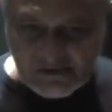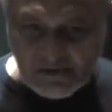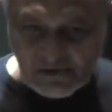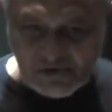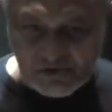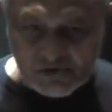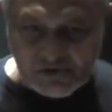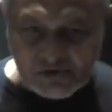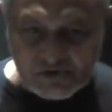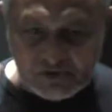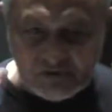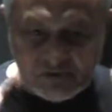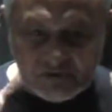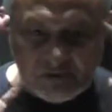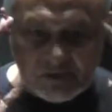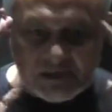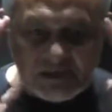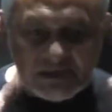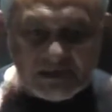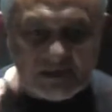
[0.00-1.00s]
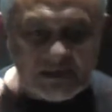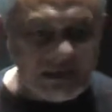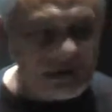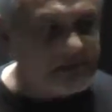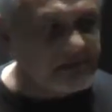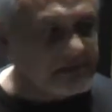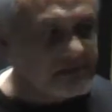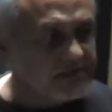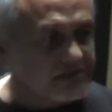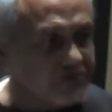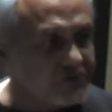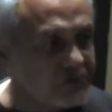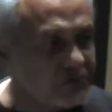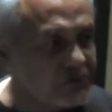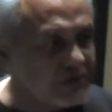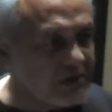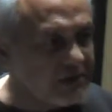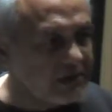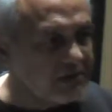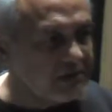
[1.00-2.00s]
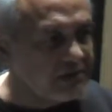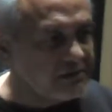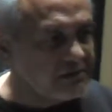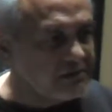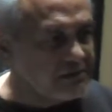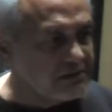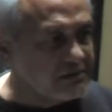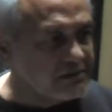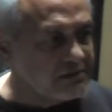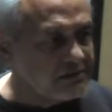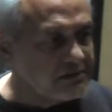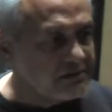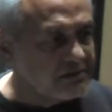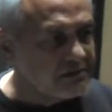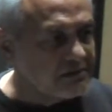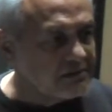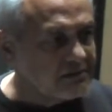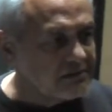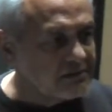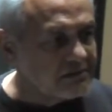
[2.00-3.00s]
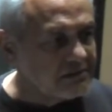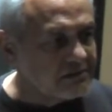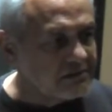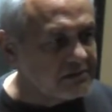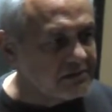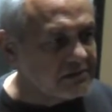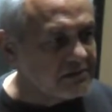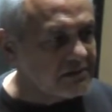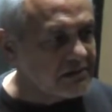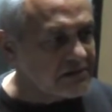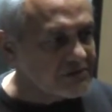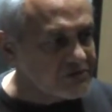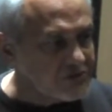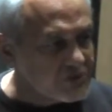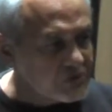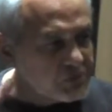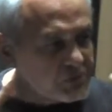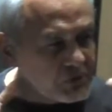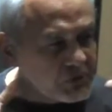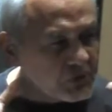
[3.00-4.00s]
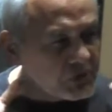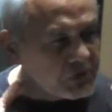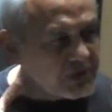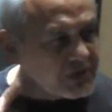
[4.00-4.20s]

You should even meditate if you can. That's sort of pure